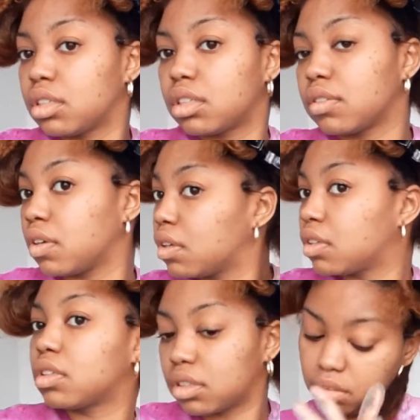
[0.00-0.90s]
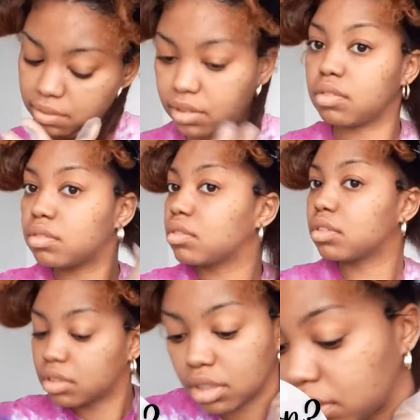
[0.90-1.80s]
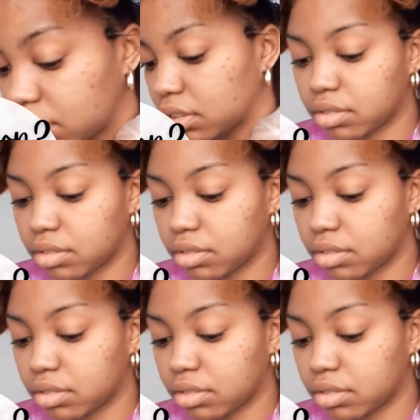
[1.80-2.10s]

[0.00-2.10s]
brush, and I do that for each section